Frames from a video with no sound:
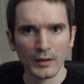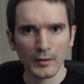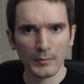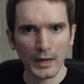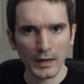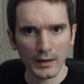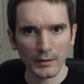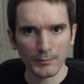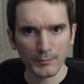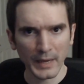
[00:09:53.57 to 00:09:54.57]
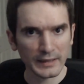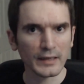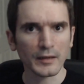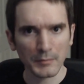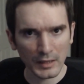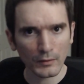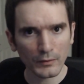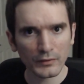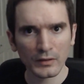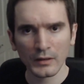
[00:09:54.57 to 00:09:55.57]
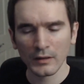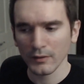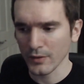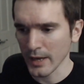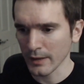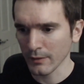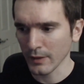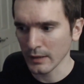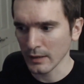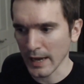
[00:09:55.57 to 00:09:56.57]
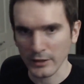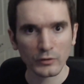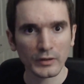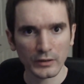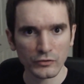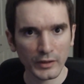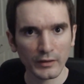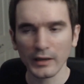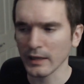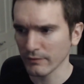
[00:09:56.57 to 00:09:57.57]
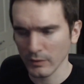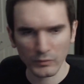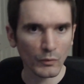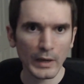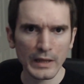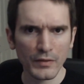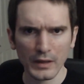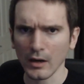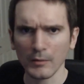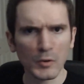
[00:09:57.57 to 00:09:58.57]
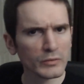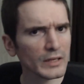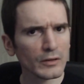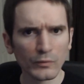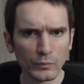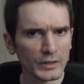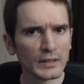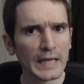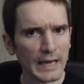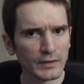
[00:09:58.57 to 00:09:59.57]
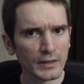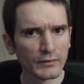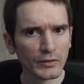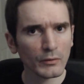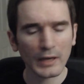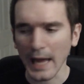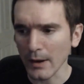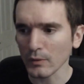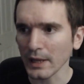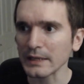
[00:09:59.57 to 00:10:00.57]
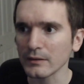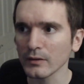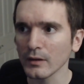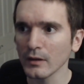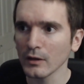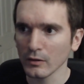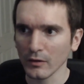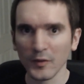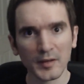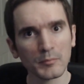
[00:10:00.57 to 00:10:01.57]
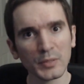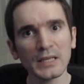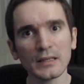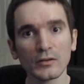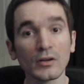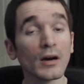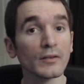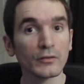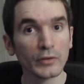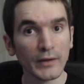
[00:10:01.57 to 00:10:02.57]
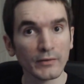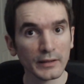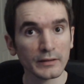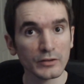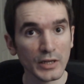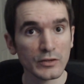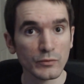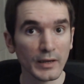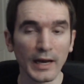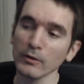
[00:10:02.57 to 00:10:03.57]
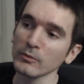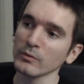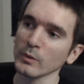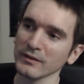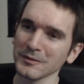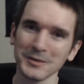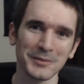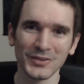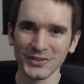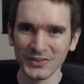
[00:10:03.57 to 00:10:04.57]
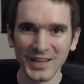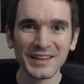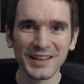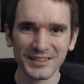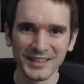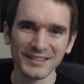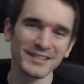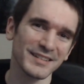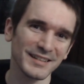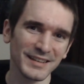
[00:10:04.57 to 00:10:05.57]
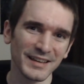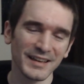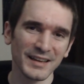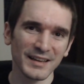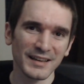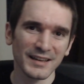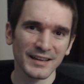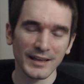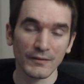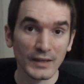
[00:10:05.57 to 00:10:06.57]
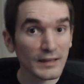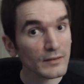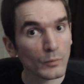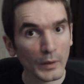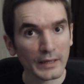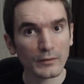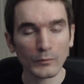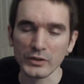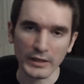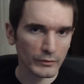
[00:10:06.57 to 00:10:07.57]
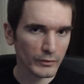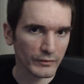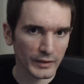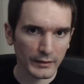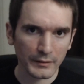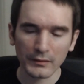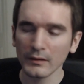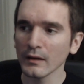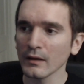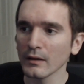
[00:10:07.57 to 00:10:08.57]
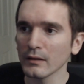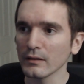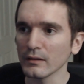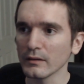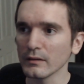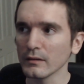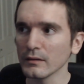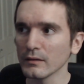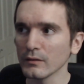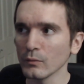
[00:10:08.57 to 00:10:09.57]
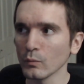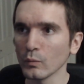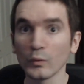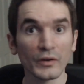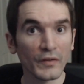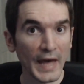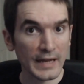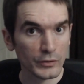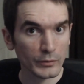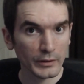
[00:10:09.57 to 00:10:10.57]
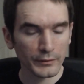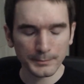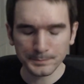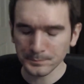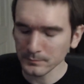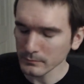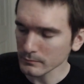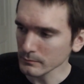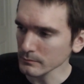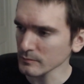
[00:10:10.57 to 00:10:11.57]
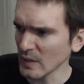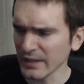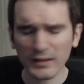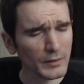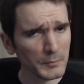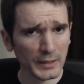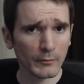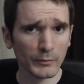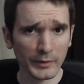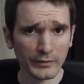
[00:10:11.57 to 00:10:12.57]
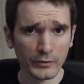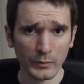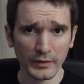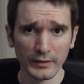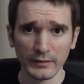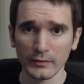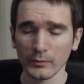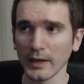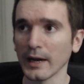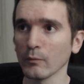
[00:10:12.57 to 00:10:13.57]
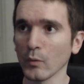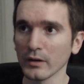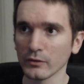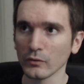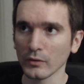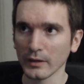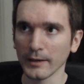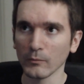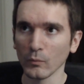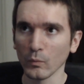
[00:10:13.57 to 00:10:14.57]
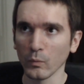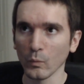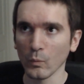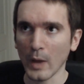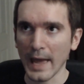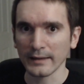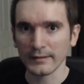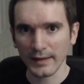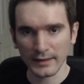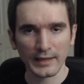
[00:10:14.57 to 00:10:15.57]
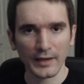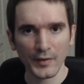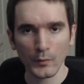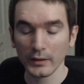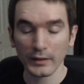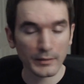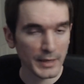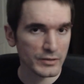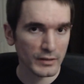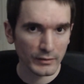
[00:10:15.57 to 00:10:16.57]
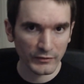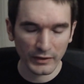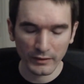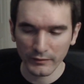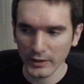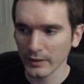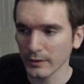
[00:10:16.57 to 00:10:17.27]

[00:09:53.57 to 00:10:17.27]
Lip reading: magnetic metals that they actually could trigger it. And if it was a weight thing, are motorcycles really heavy enough to do it? How light could a thing be to cause the traffic change, right? I almost want sometimes to stand out there and see if it is weight, which I don't know if it is, would that do it? And that's something I want to research one of these days, right? I want to look up exactly how they work, and I imagine it's fairly varied.